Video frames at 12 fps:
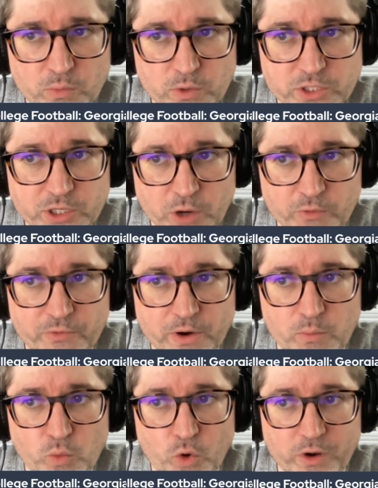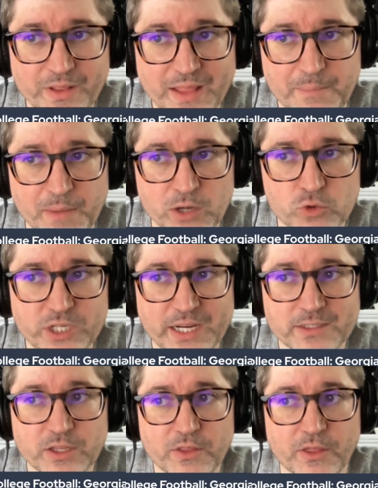was a note from Warden that Michael
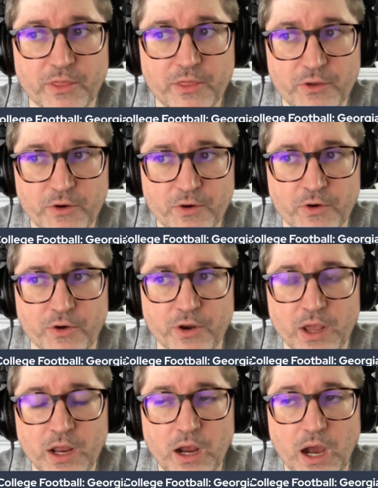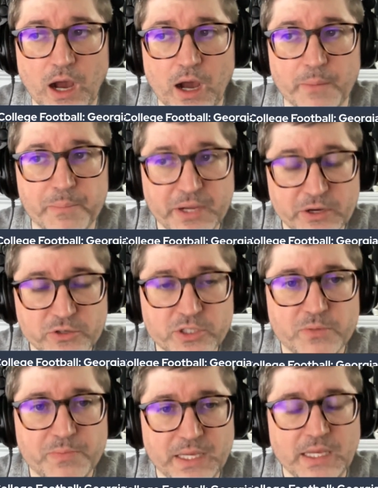Jackson III appears
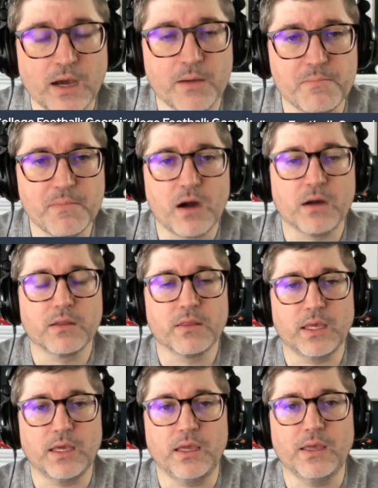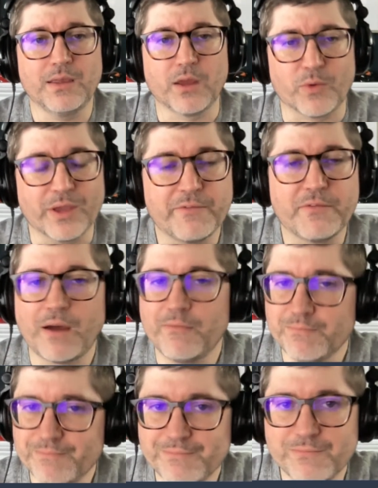to be among the, if not
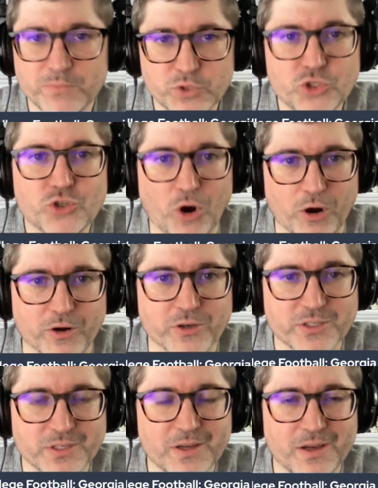starters,